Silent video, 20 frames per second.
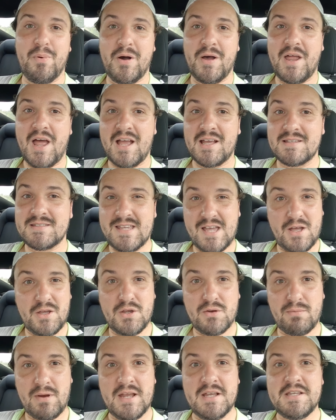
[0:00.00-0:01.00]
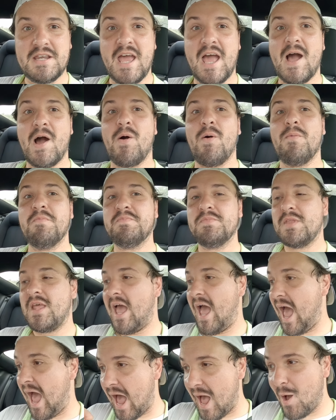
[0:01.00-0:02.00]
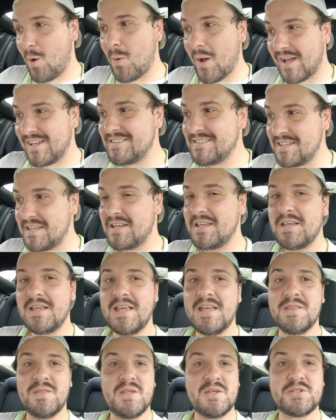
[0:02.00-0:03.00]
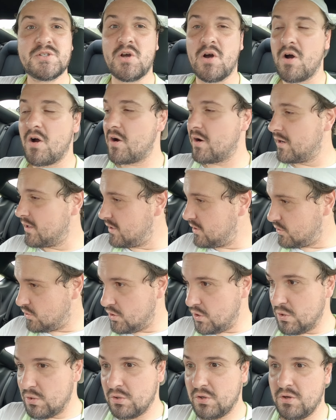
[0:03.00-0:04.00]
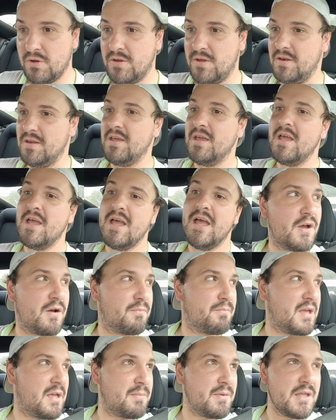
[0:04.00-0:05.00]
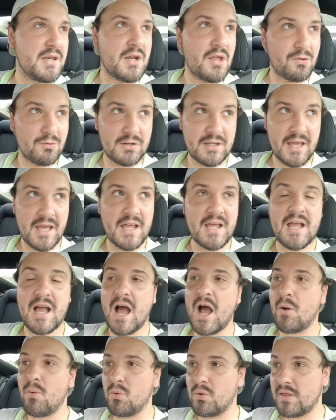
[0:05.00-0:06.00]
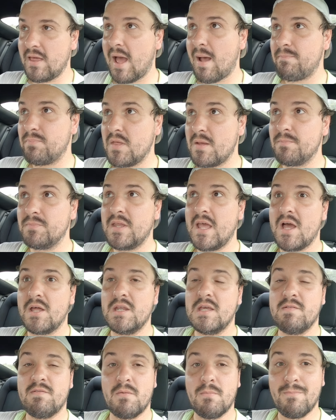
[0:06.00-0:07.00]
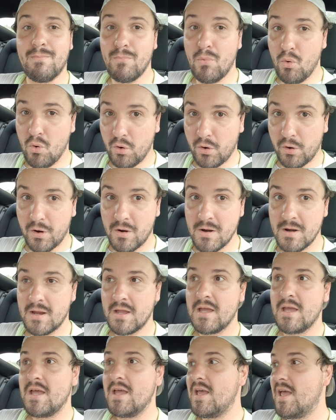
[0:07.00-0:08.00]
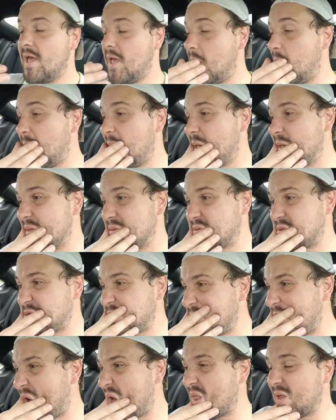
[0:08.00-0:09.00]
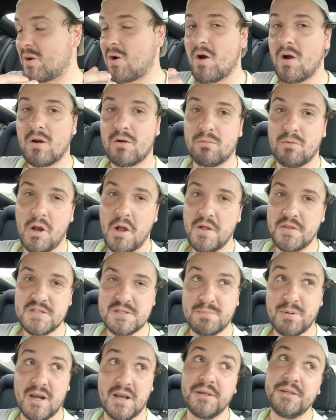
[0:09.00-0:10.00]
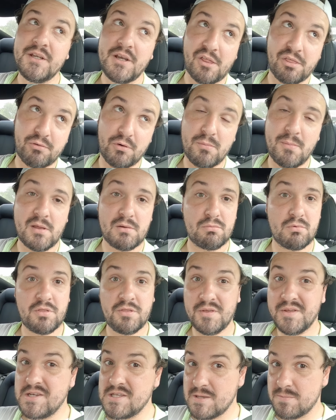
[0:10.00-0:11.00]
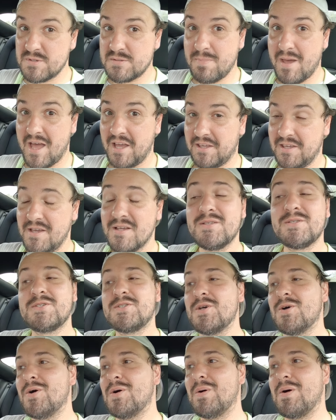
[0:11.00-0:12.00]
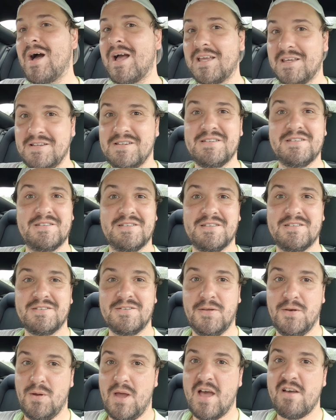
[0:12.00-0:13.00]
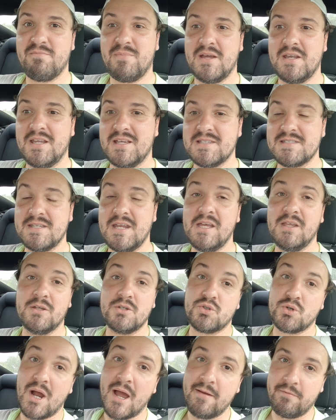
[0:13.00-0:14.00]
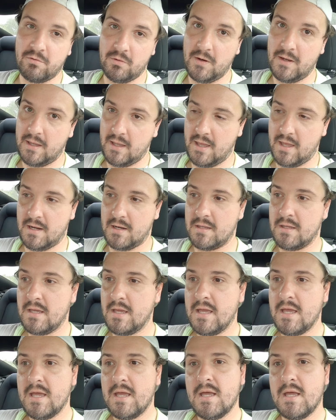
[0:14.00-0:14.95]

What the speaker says: But I can tell you right now, how I did it in this car, no good. You know, maybe another day I will gap them down even more and see how the car runs, but I need to throw my rutheniums back in so I can, you know, have my nice daily driver again.